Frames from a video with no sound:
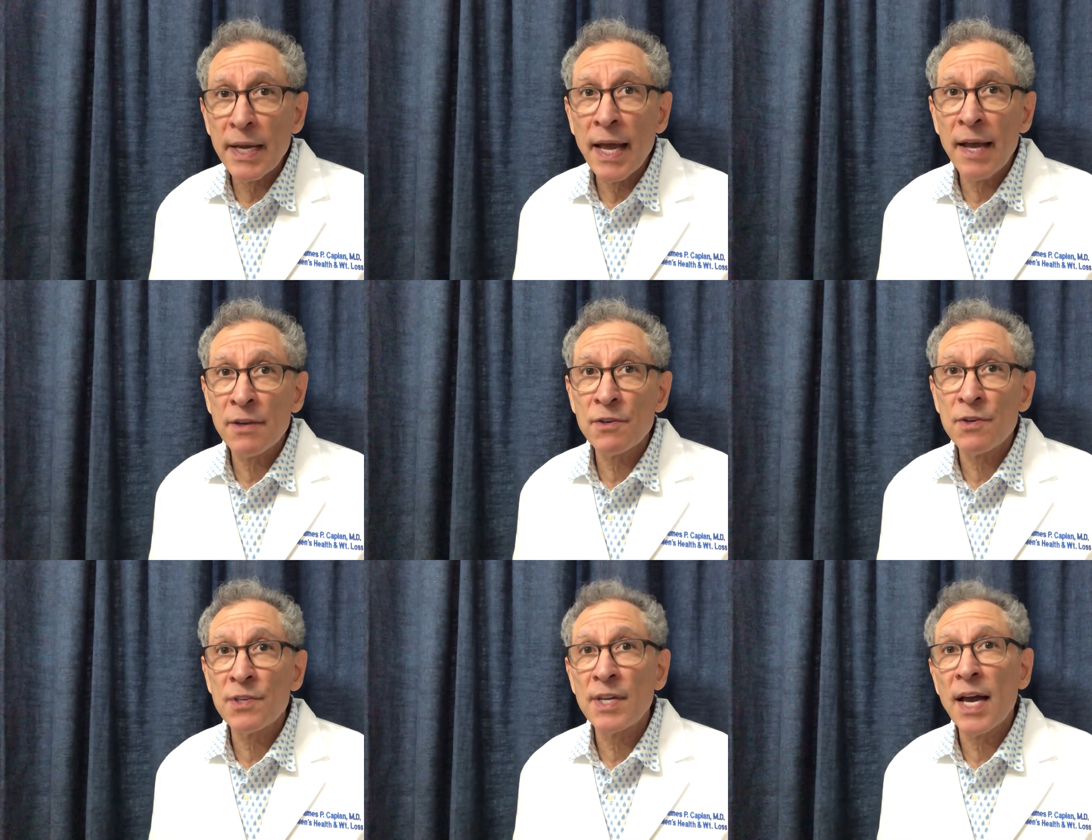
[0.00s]

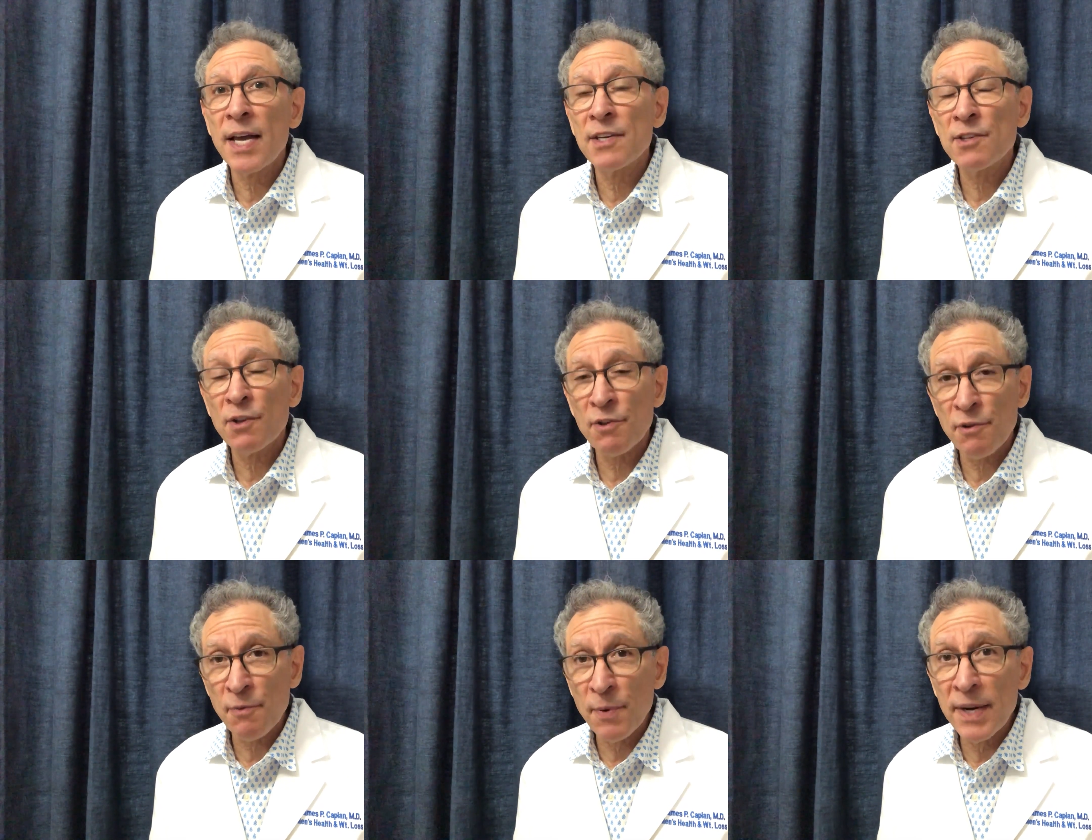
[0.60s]
exercise
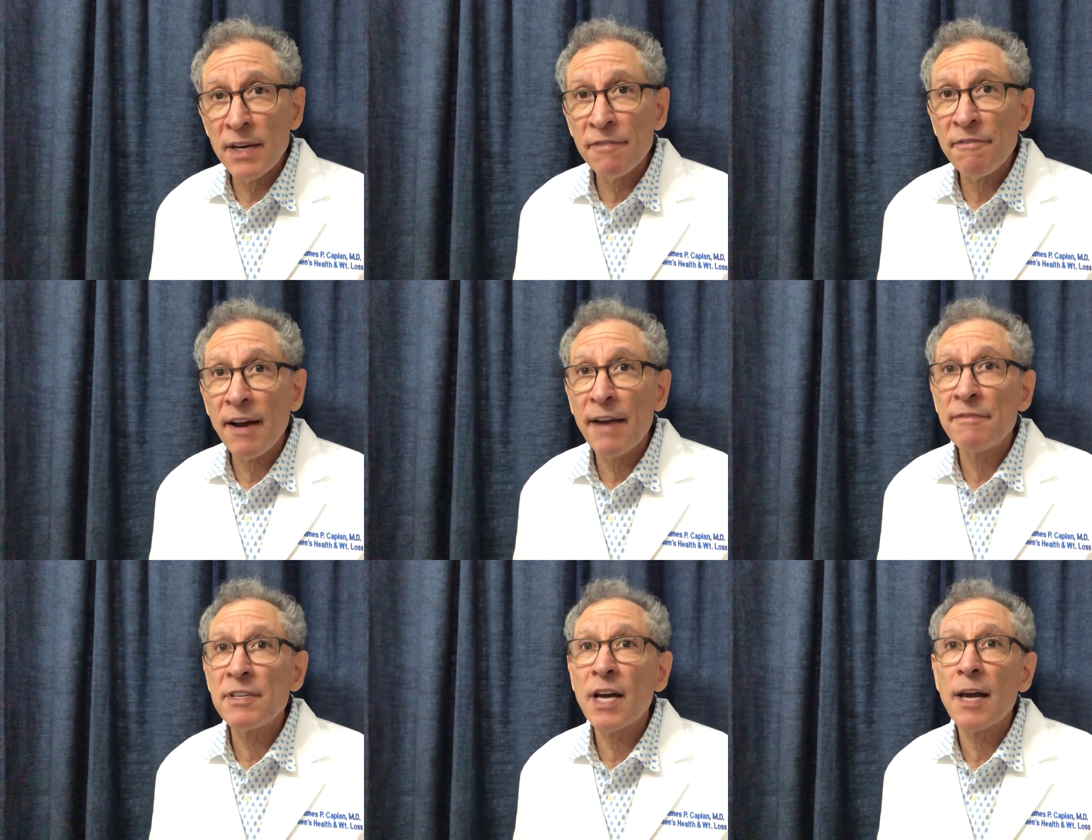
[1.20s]
3 to
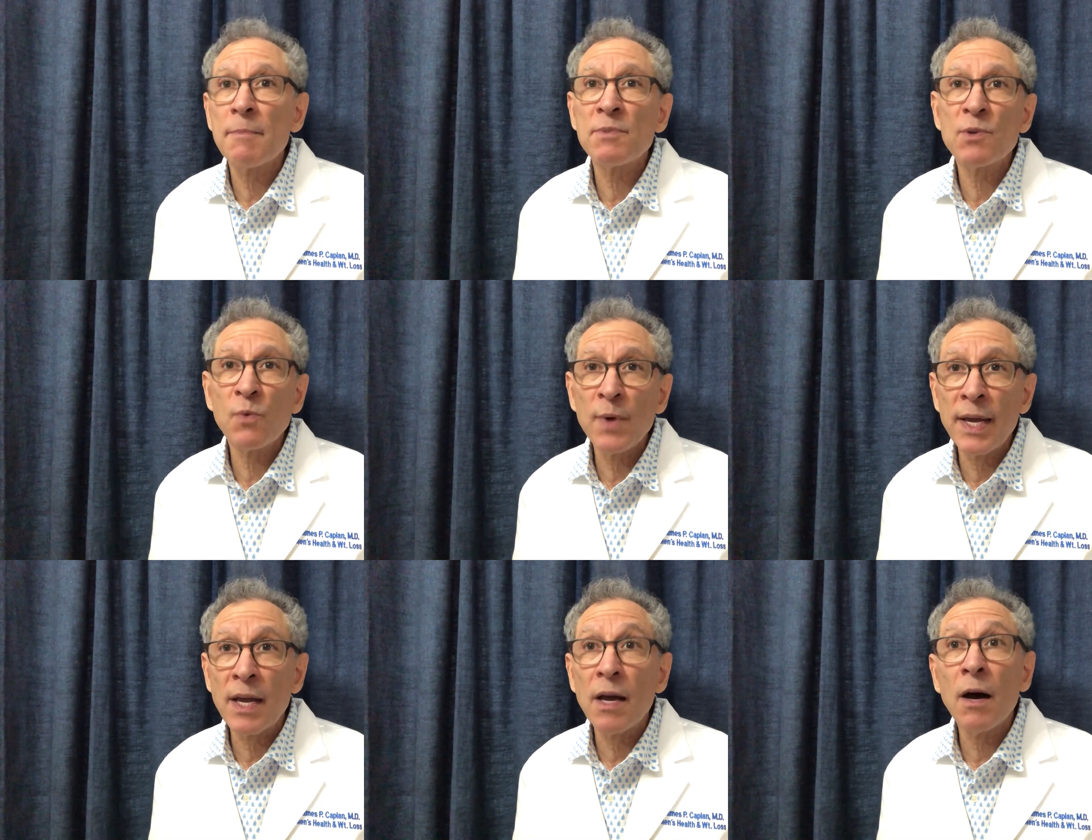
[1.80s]
5 times a week,